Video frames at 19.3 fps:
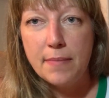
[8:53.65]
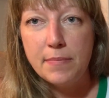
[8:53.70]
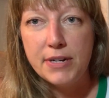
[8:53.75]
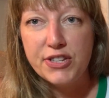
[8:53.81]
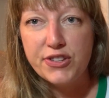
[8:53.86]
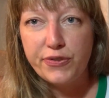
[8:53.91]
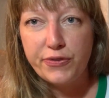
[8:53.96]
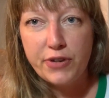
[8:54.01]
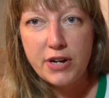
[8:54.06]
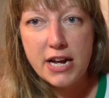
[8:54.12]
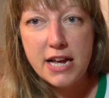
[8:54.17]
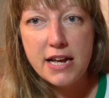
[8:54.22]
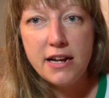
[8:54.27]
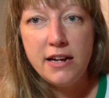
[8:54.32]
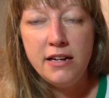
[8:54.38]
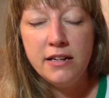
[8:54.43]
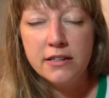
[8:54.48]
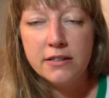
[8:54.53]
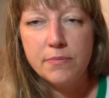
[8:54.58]
It's free,
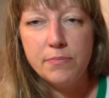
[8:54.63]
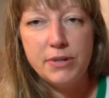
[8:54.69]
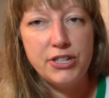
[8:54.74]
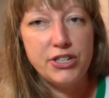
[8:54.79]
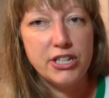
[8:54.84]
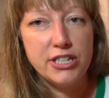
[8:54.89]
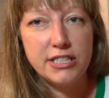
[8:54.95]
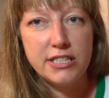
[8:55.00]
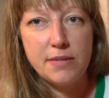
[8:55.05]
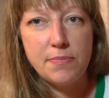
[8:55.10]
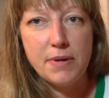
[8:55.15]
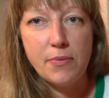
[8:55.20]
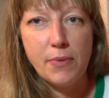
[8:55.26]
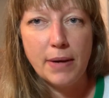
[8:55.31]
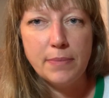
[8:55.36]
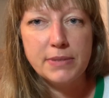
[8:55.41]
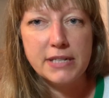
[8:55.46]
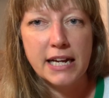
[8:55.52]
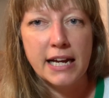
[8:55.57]
BJCP
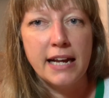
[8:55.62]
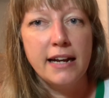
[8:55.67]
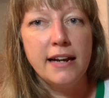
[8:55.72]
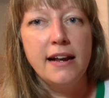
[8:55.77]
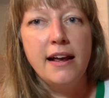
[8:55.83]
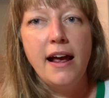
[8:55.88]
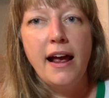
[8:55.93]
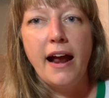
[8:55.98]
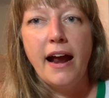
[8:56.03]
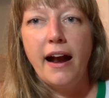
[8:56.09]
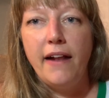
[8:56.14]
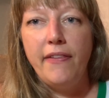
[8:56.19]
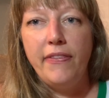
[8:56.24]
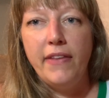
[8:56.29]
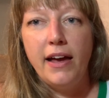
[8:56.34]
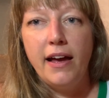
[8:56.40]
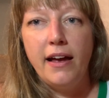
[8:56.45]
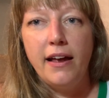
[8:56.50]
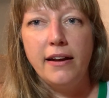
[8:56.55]
website, and
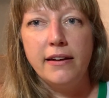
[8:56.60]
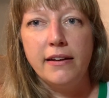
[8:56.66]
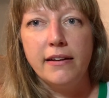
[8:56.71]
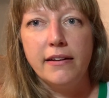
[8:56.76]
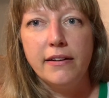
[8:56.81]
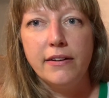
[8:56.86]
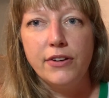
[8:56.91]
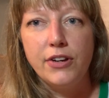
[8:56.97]
then,